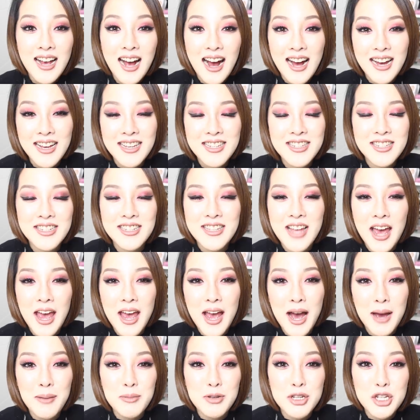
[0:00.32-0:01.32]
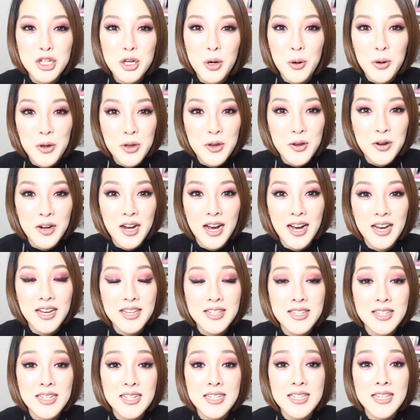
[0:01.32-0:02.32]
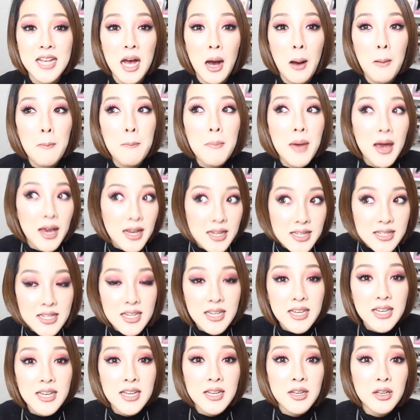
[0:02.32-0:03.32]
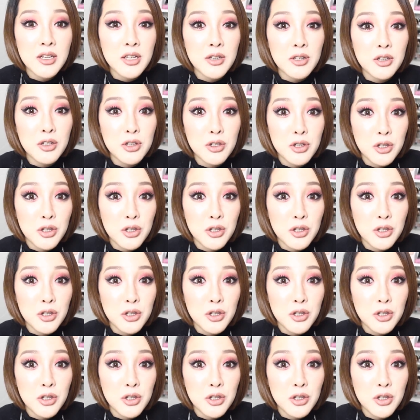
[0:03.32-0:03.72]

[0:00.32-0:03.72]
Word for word: guys, today I'm showing you guys this amazing,